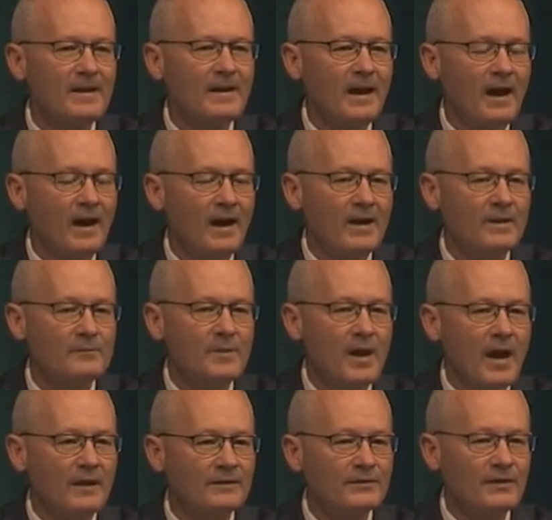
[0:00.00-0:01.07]
Um,
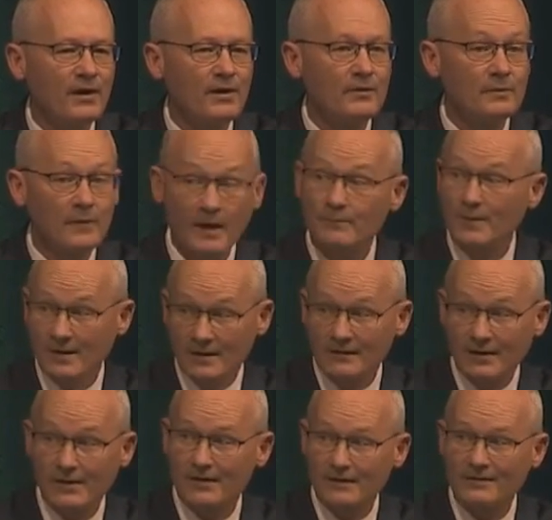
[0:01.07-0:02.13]
and so uh, he's
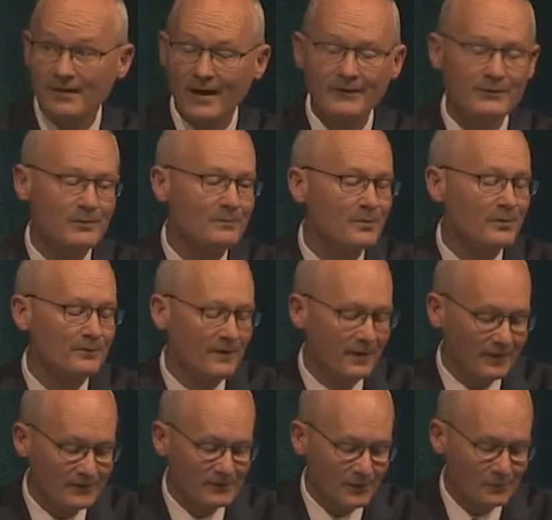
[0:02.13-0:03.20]
here, his health's improving,
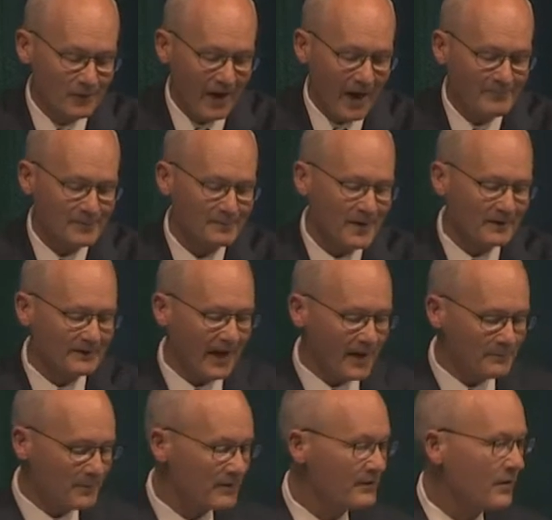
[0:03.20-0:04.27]
and so we're happy about that.
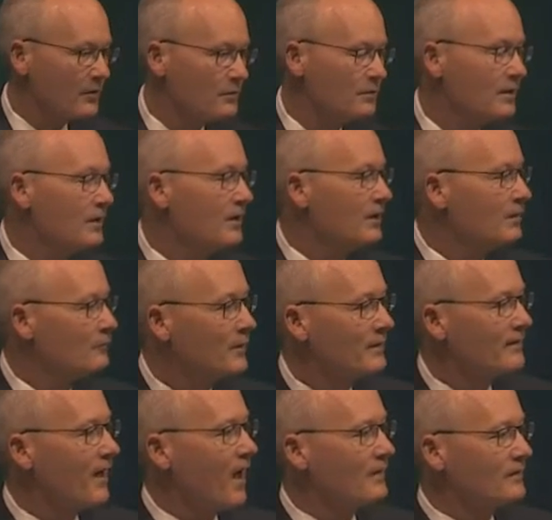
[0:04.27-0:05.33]
But so we
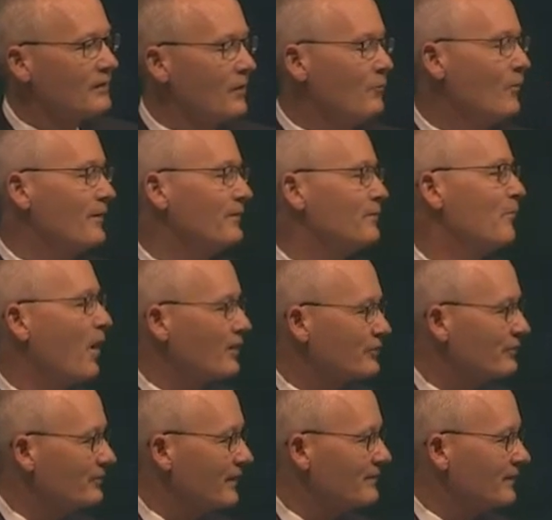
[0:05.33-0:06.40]
thought, you know, what if
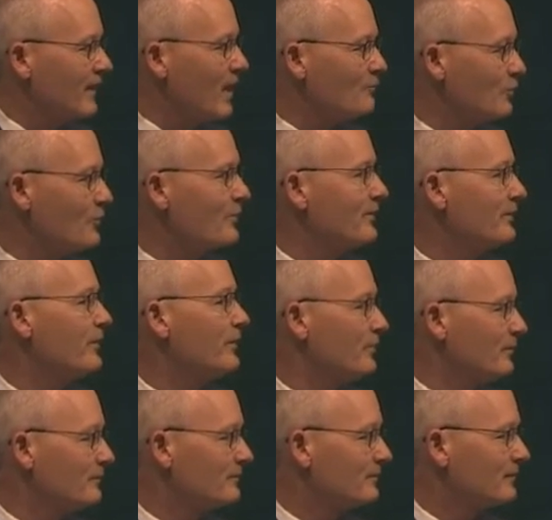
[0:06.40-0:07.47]
Marshall doesn't come? What do we do?
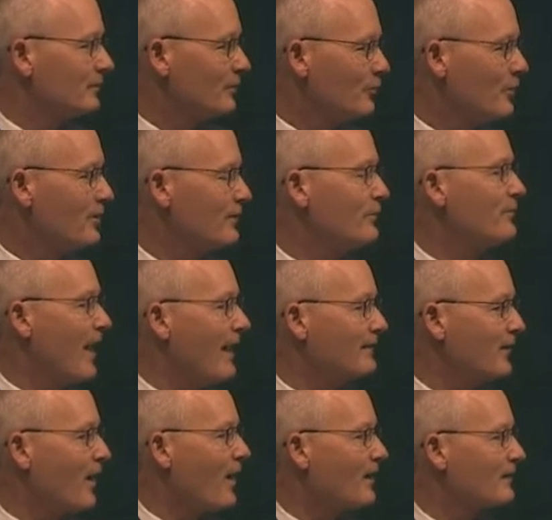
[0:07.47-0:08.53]
Who can do that
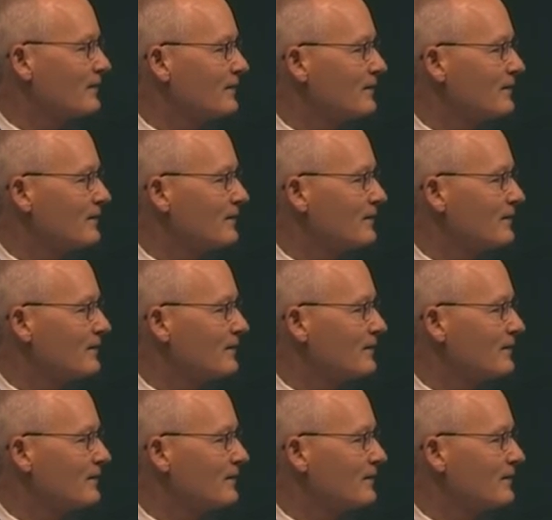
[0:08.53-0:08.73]
talk?